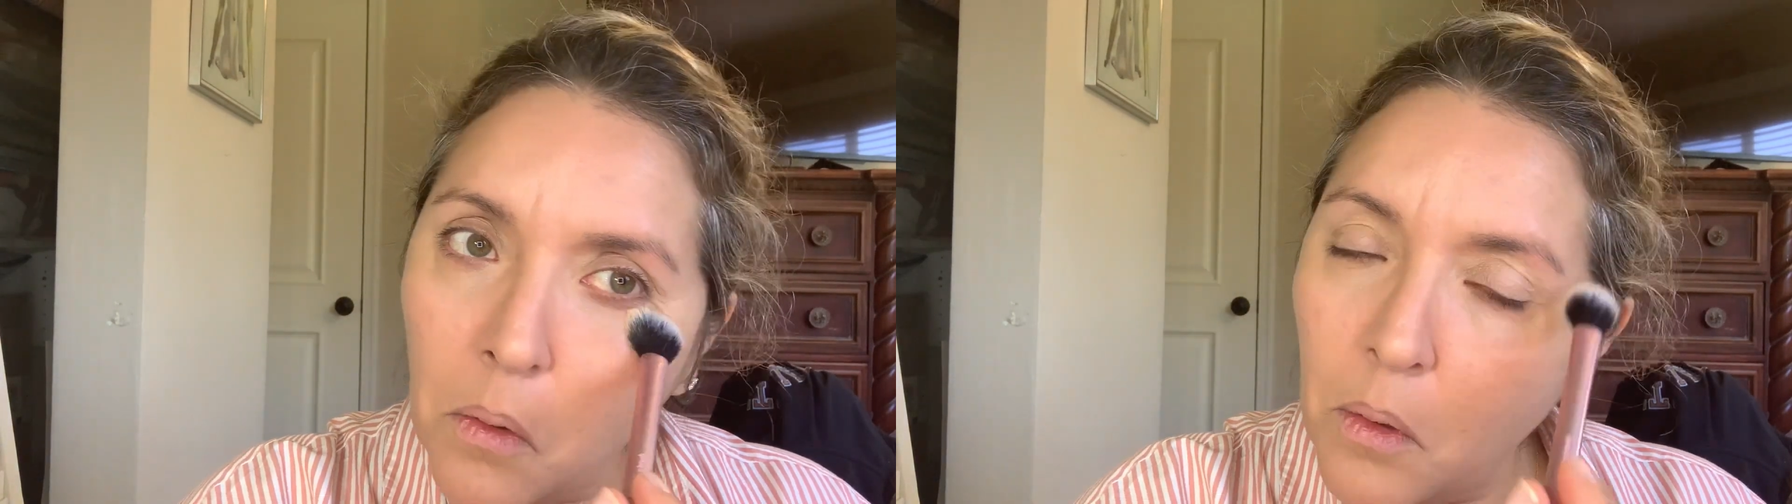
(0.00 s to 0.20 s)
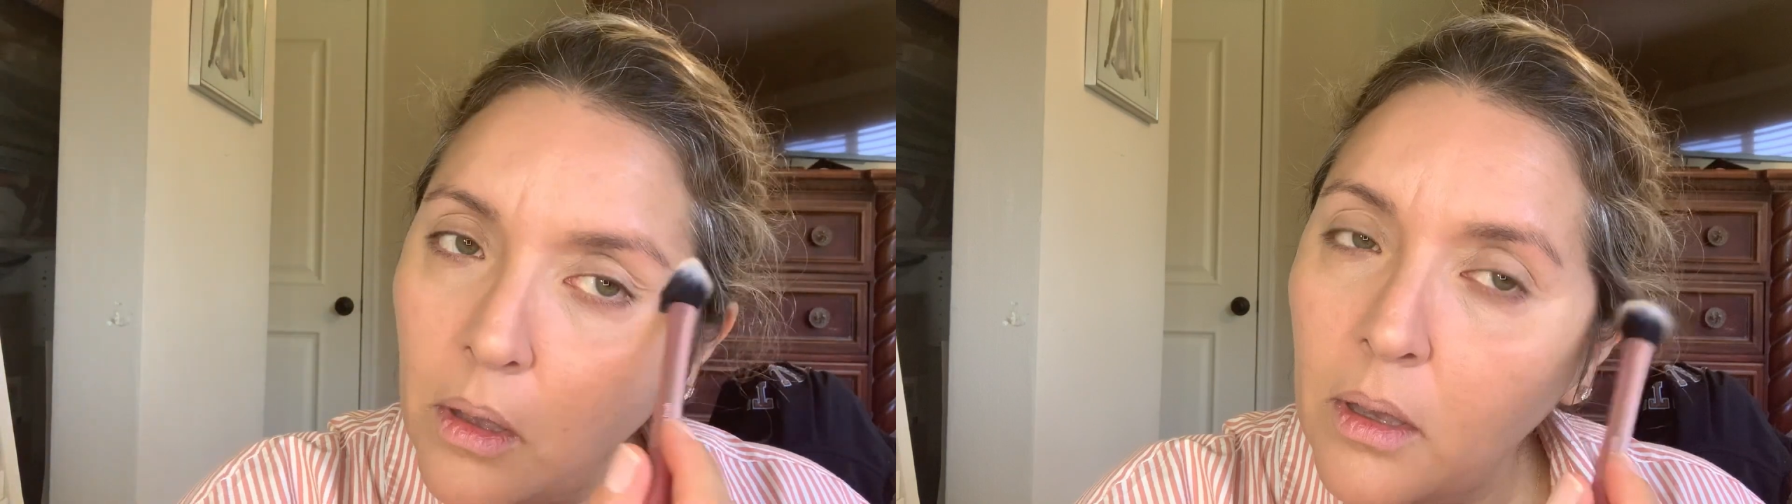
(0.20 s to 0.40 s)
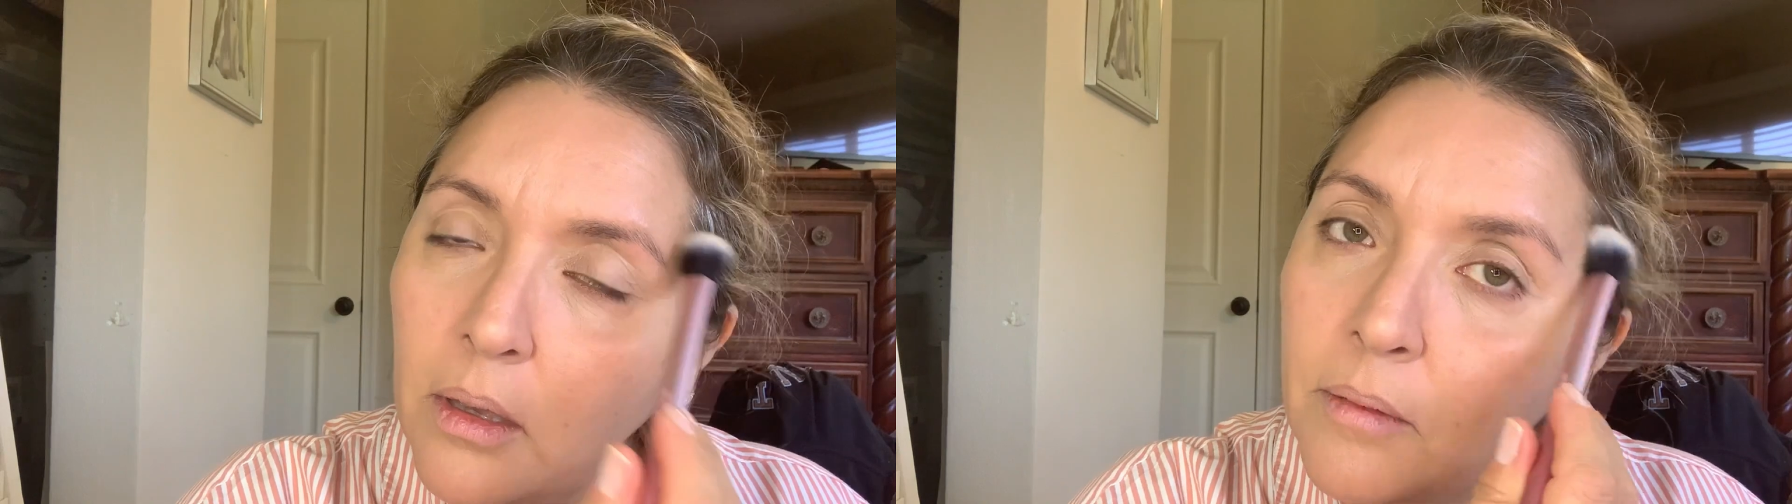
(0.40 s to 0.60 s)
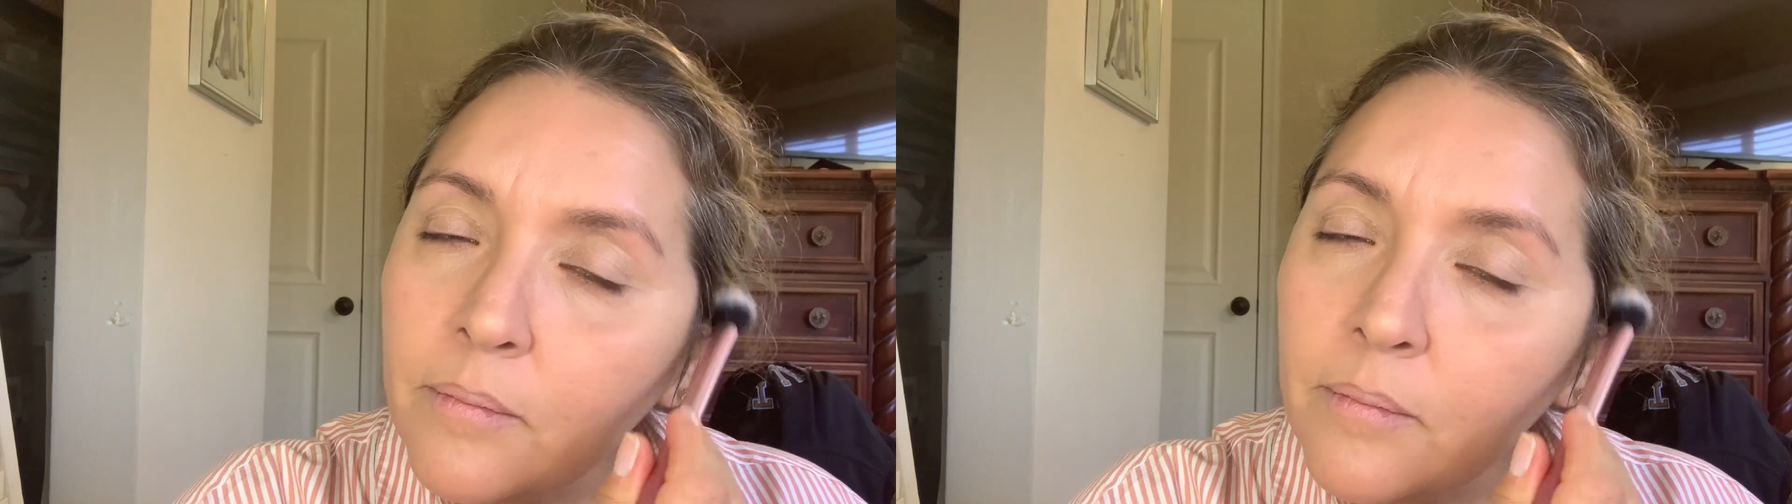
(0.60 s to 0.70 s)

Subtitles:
Okay,